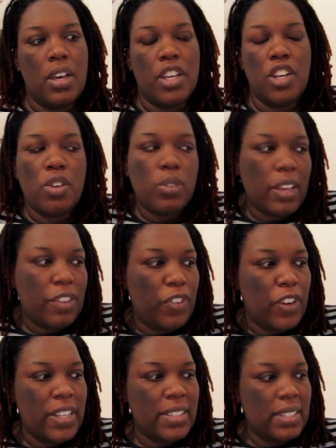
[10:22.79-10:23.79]
You know, like
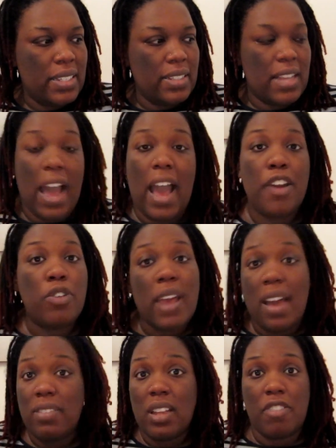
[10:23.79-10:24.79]
for instance, I don't
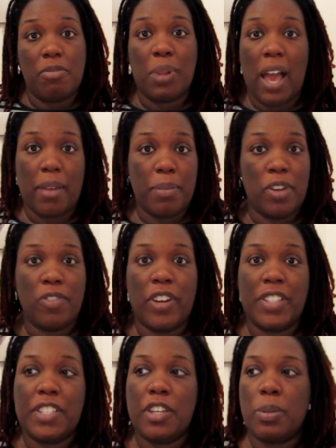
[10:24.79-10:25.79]
have a lot of black male
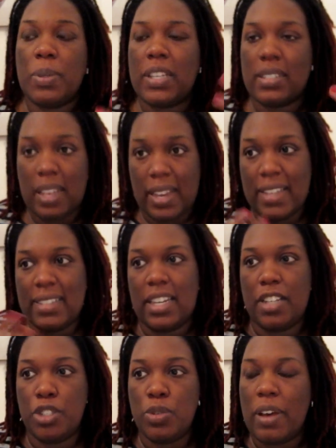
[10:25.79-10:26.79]
friends here because, like I said,
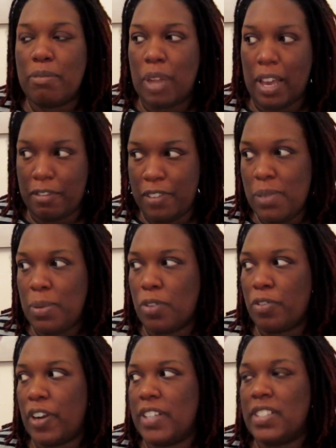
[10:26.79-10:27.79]
I do have black female
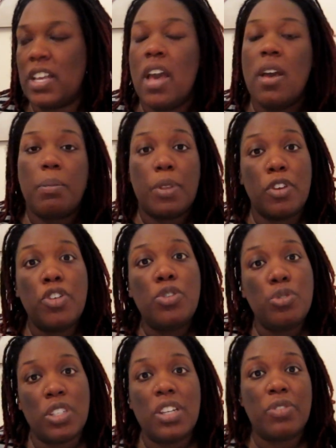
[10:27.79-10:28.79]
friends, but they're
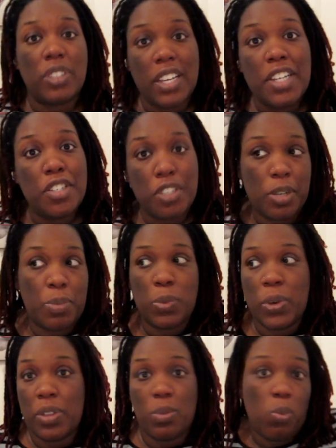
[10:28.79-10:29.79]
usually in relationships
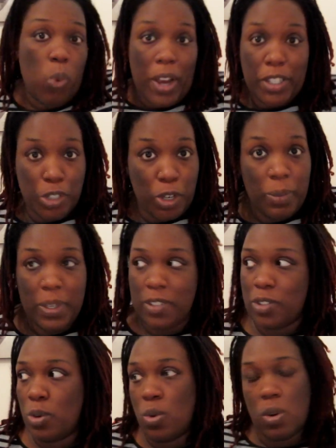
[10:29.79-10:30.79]
with white
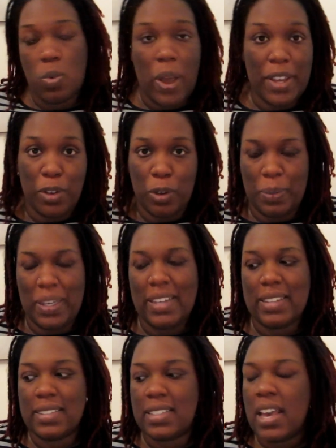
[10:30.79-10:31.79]
Germans or white
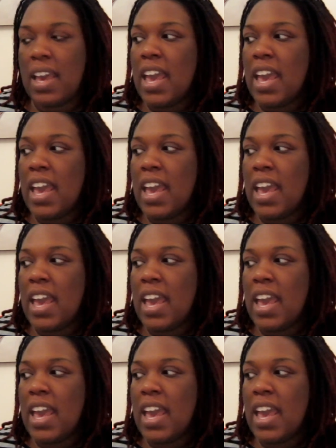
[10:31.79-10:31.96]
Europeans.